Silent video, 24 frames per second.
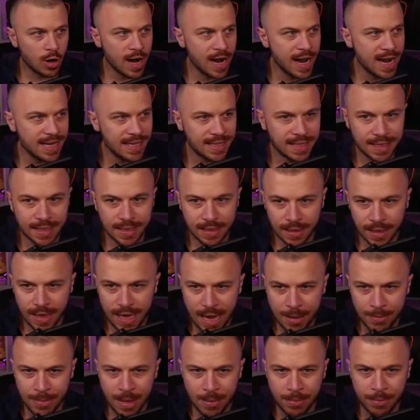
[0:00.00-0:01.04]
guys,
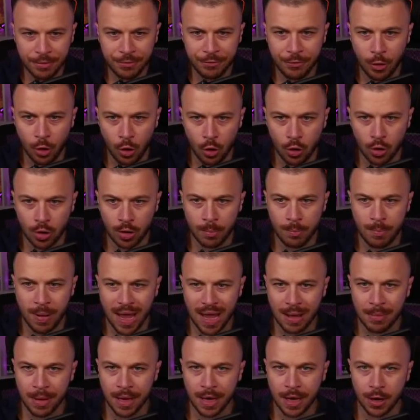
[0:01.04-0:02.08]
game number four,
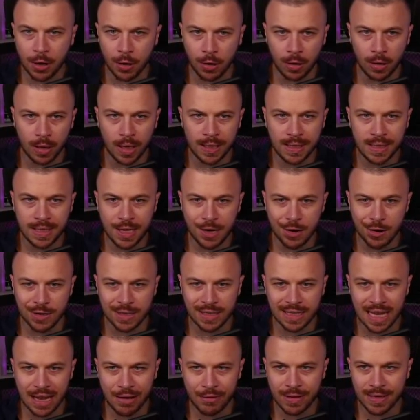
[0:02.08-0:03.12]
baby hole. It's year
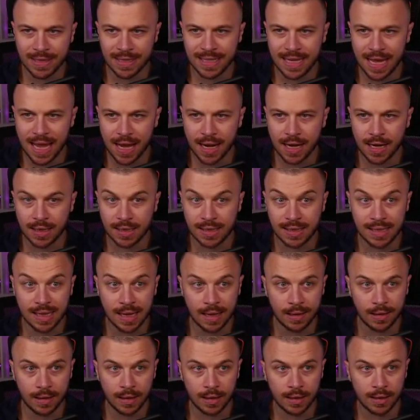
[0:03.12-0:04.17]
seven, Zaha,
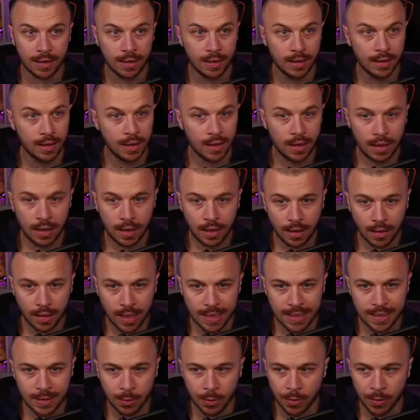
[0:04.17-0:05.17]
Salah. Let's see